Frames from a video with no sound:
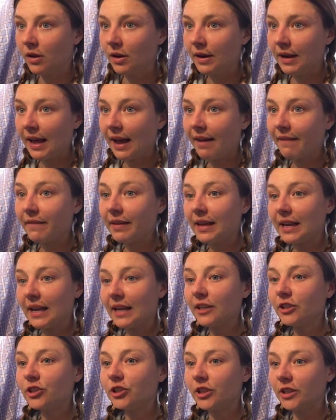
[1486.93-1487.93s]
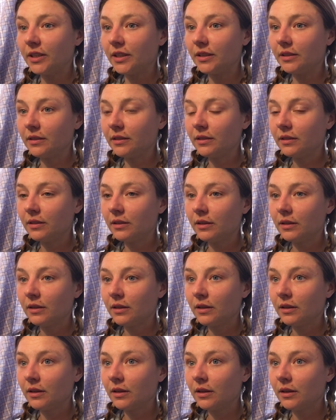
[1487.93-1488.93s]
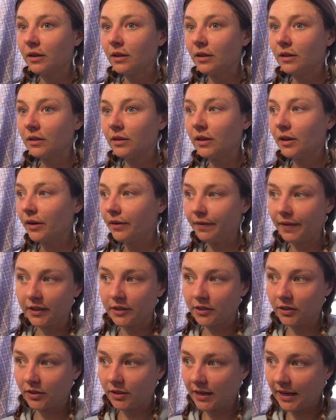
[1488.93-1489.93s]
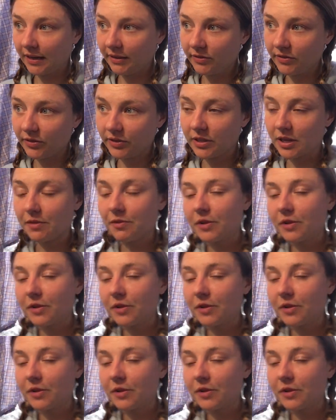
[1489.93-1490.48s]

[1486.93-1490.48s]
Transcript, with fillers: navigation that are affecting all kinds of stuff.